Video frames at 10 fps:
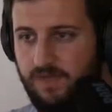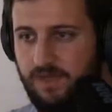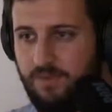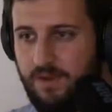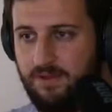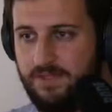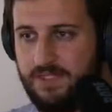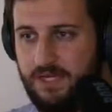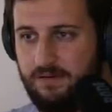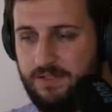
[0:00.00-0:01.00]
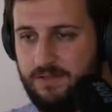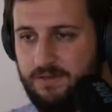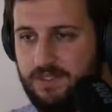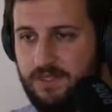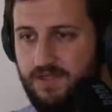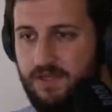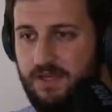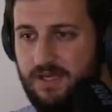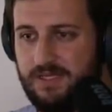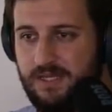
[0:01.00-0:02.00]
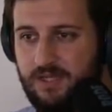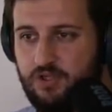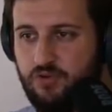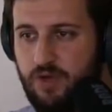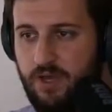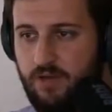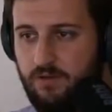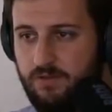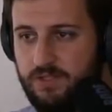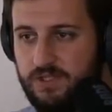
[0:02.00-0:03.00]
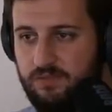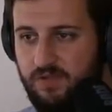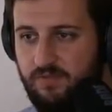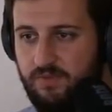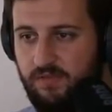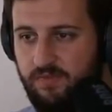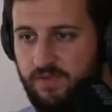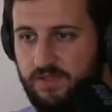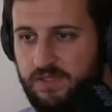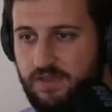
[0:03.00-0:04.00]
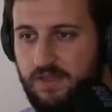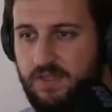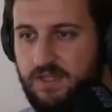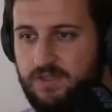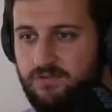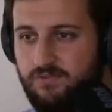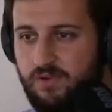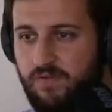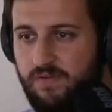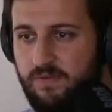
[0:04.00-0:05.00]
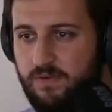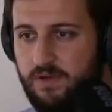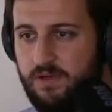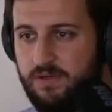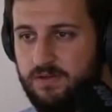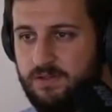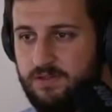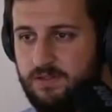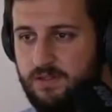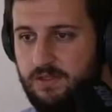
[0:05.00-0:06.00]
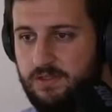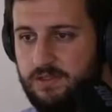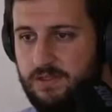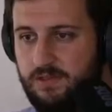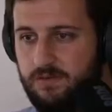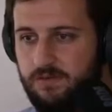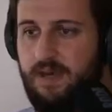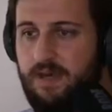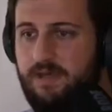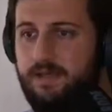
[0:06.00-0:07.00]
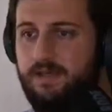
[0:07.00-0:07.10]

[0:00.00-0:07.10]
around this area. So it's like a triangle. You see my feet here. That's roughly where it goes. So you can see. And the